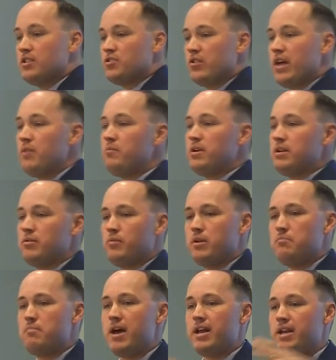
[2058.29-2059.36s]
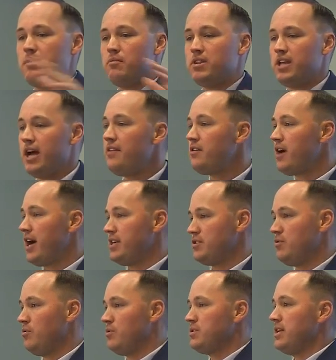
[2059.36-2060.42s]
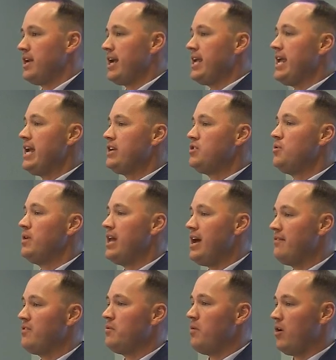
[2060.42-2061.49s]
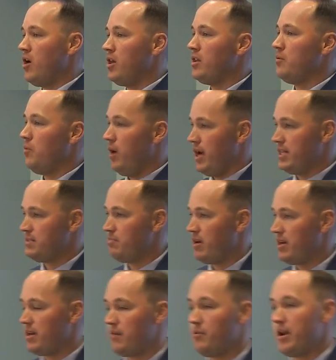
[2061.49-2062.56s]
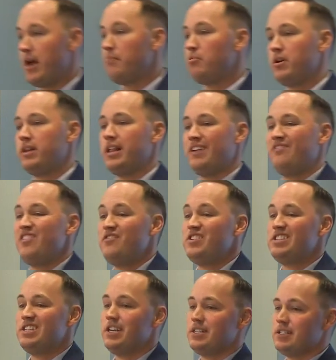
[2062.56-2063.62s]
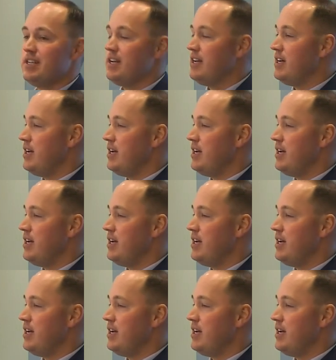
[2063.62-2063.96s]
So then we met with the other high schools, and I can't do it everywhere all at once, but we're now printing 56